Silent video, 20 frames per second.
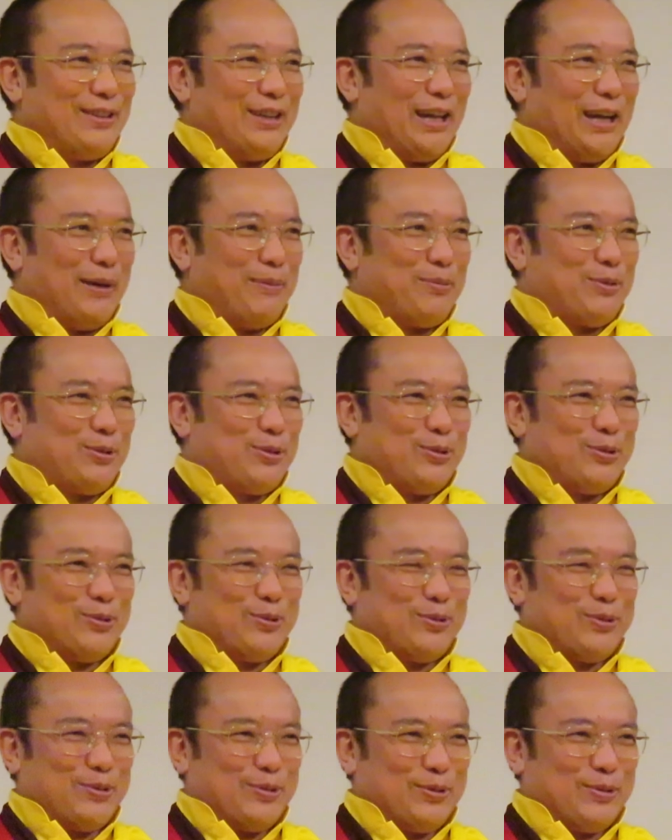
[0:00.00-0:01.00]
you have to
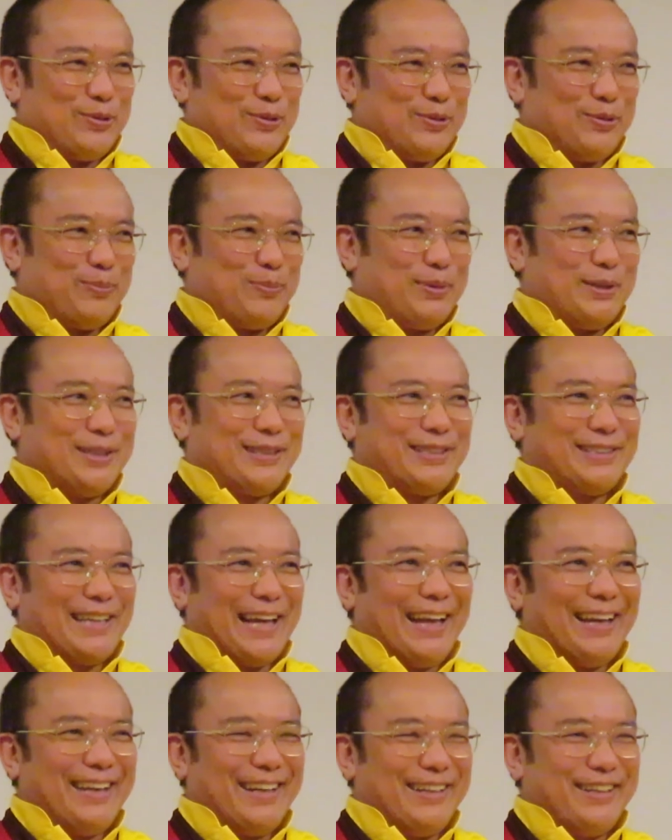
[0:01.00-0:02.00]
be
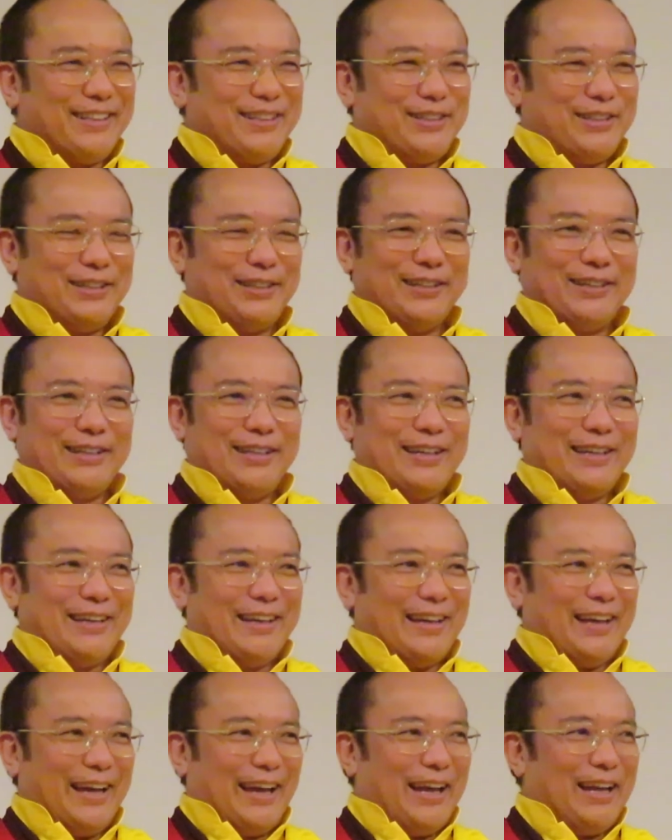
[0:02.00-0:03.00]
silent,
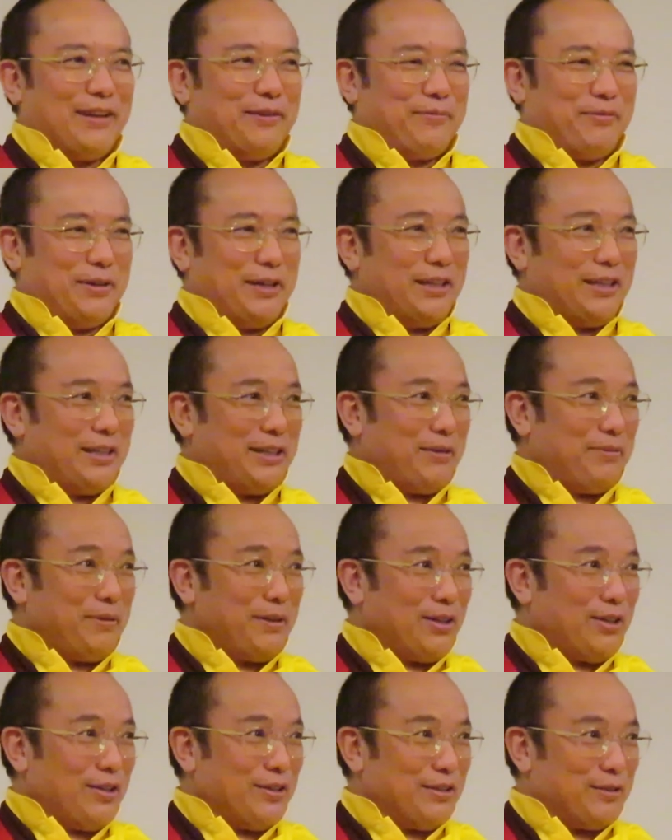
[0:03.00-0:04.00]
and very
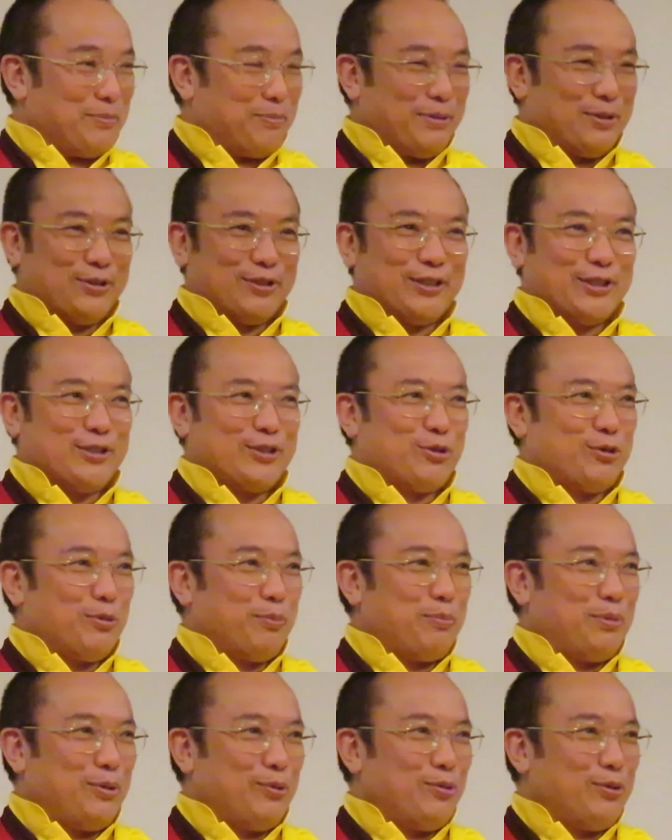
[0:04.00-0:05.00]
difficult because it's
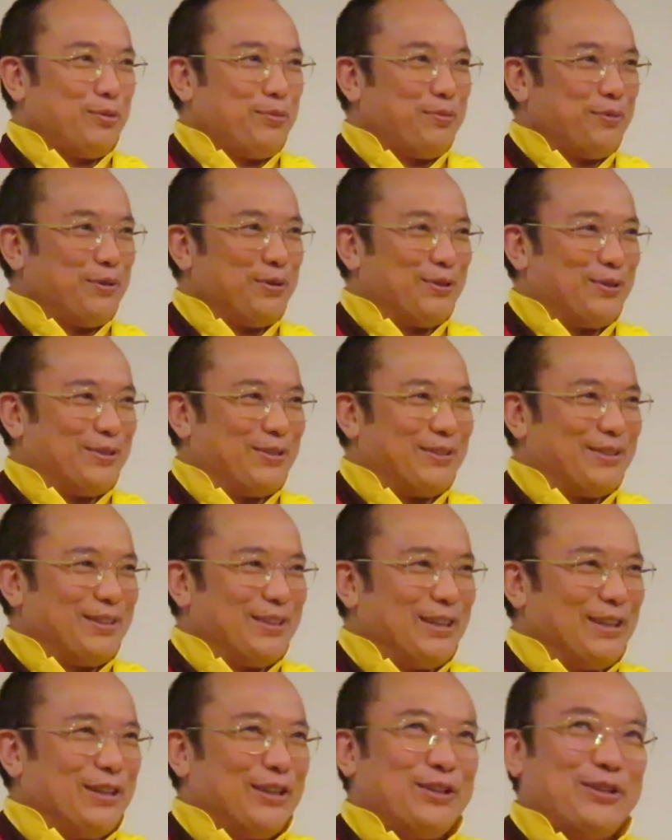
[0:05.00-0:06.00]
so beautiful.
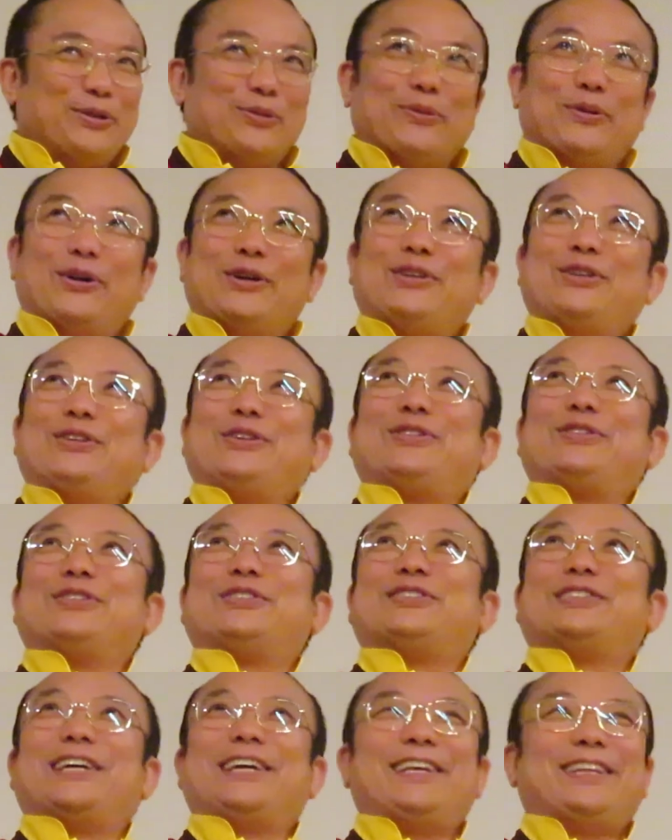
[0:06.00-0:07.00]
You wanted
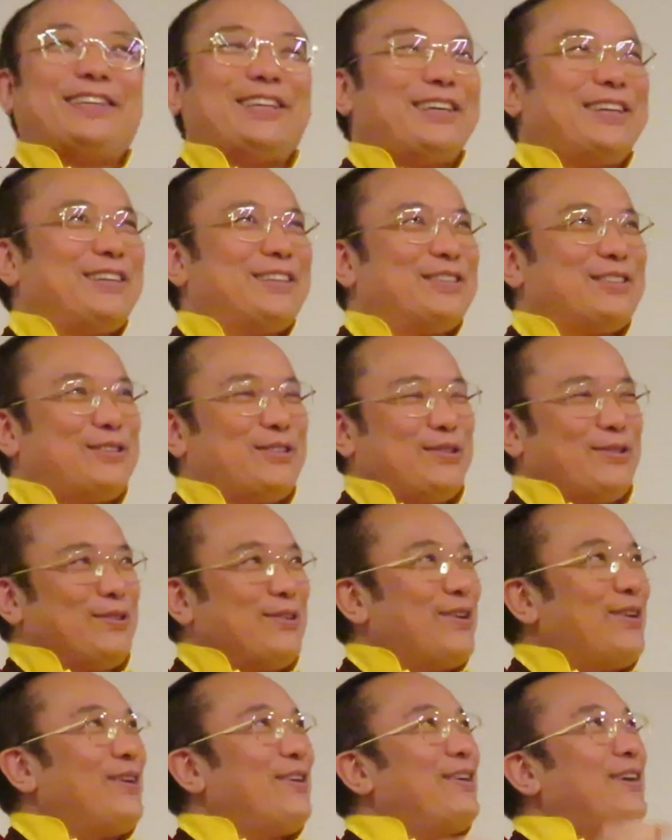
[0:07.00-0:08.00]
to say things, you
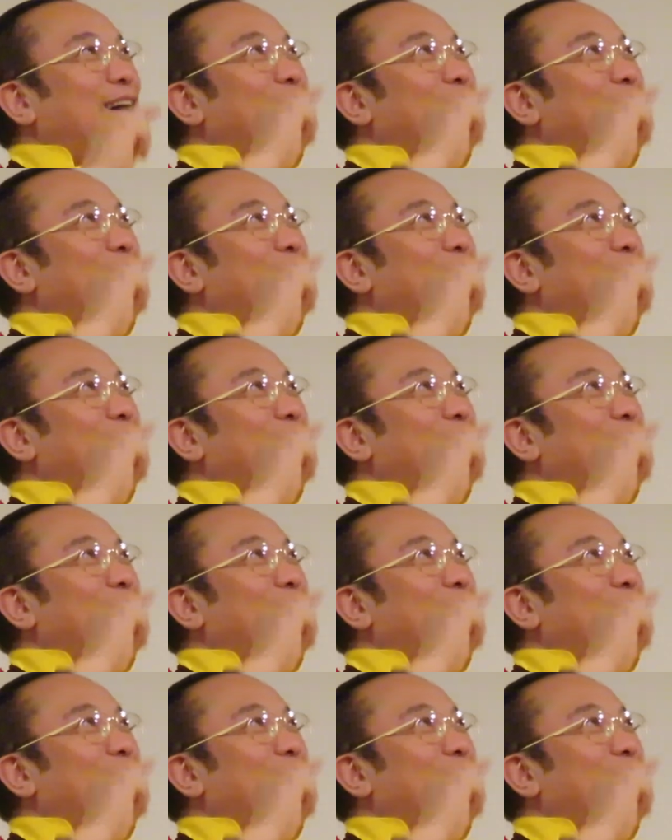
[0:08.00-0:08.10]
know,